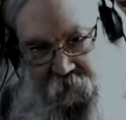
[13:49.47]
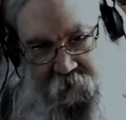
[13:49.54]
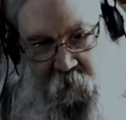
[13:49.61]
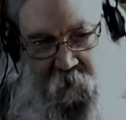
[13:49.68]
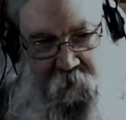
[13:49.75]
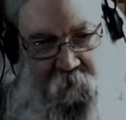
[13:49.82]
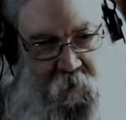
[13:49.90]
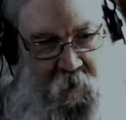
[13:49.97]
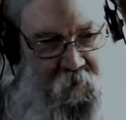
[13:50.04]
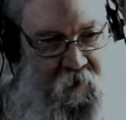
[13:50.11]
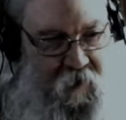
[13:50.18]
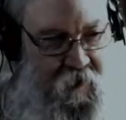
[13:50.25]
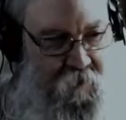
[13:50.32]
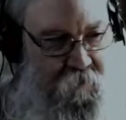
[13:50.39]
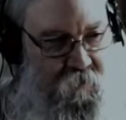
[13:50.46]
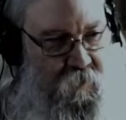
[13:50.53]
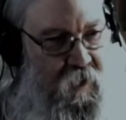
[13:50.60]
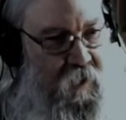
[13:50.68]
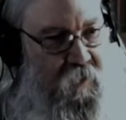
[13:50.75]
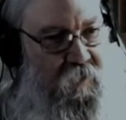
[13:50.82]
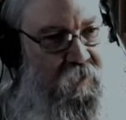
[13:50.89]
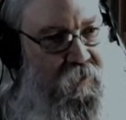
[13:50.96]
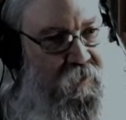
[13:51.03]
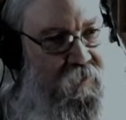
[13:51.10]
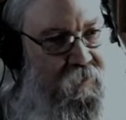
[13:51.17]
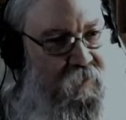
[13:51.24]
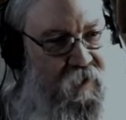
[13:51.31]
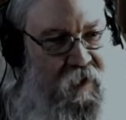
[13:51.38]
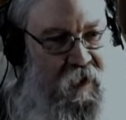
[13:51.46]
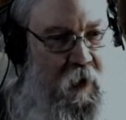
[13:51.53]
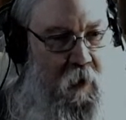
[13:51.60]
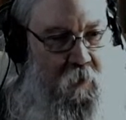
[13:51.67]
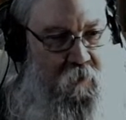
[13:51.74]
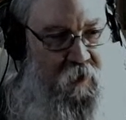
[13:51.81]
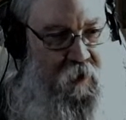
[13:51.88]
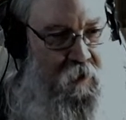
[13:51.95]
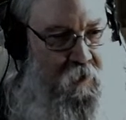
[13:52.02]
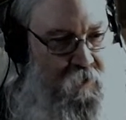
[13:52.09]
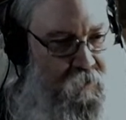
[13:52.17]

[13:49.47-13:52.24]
so he feels like, well, loved.